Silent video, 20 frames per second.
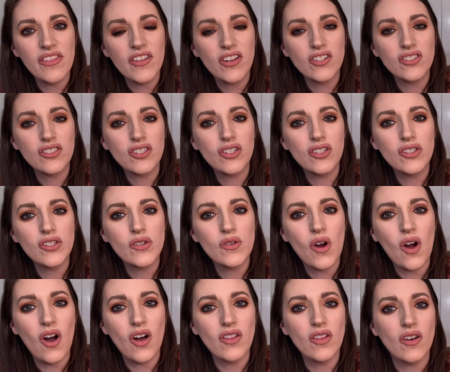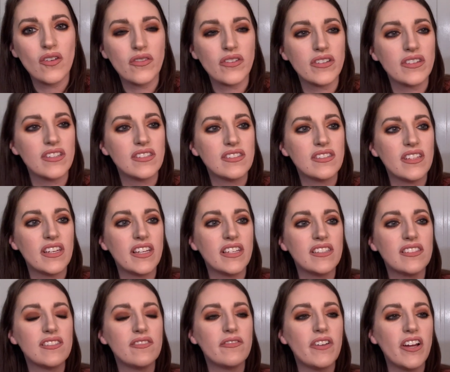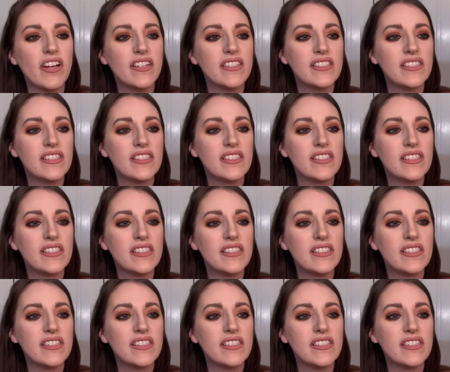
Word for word: there's glue all over this thing. It's very